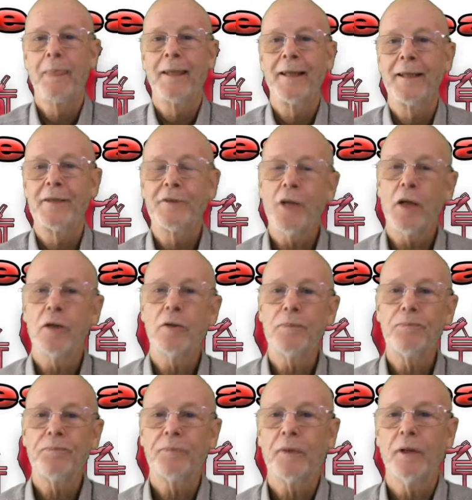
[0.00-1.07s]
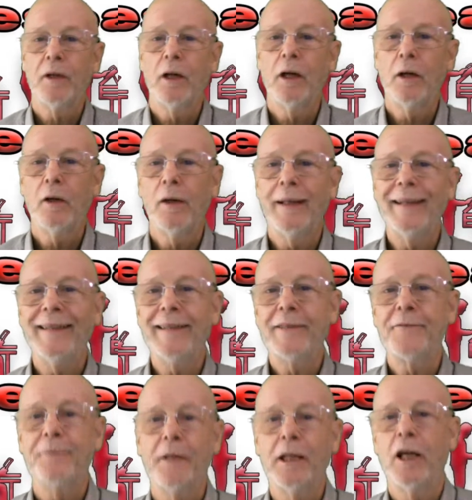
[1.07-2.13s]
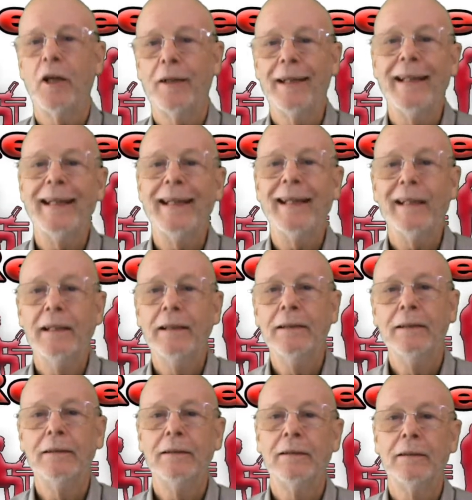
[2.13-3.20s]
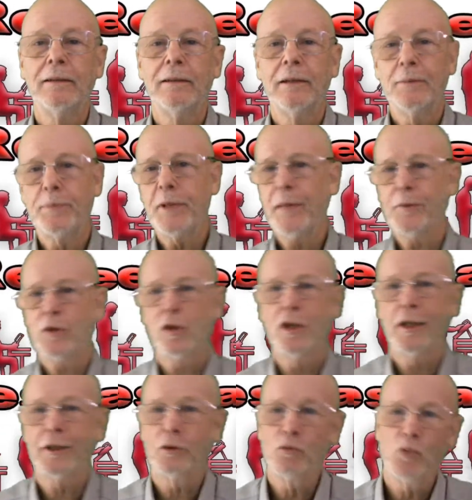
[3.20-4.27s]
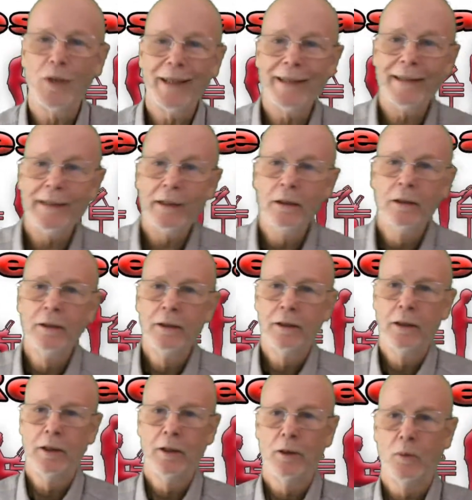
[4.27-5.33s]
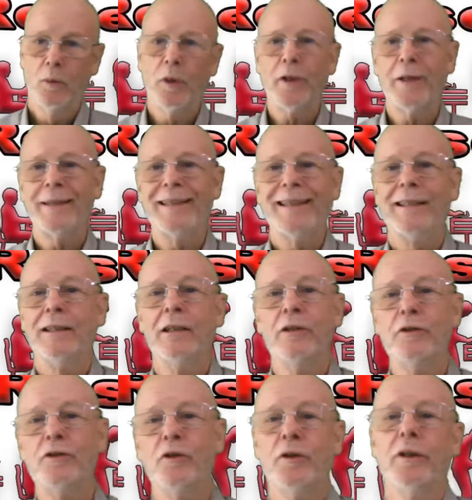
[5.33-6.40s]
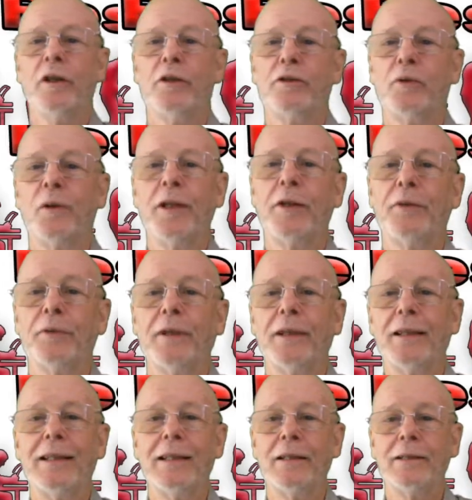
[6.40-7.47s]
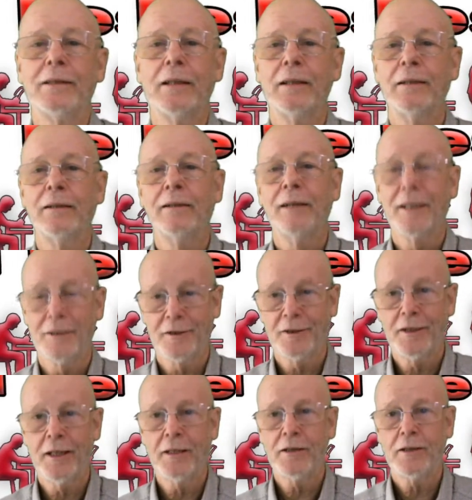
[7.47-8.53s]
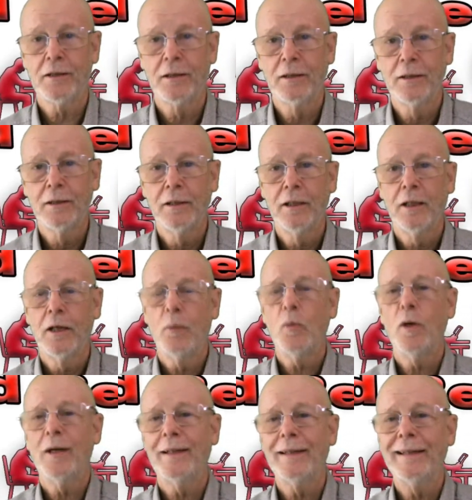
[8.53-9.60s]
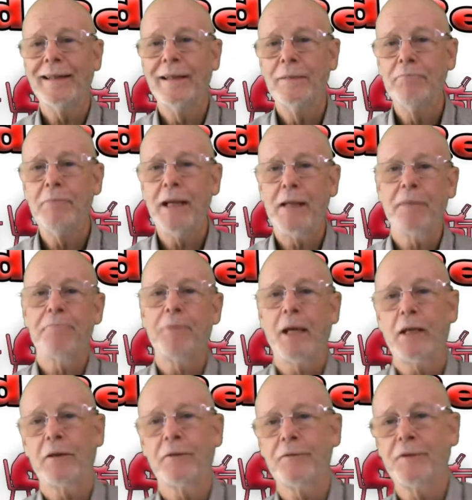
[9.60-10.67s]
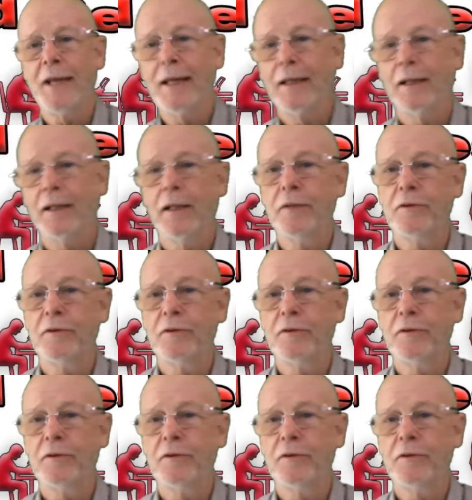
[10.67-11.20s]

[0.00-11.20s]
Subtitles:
So I'll end this video here, and perhaps you'd like to read what I did during those 23 years. And since and why the manufacture of standard US has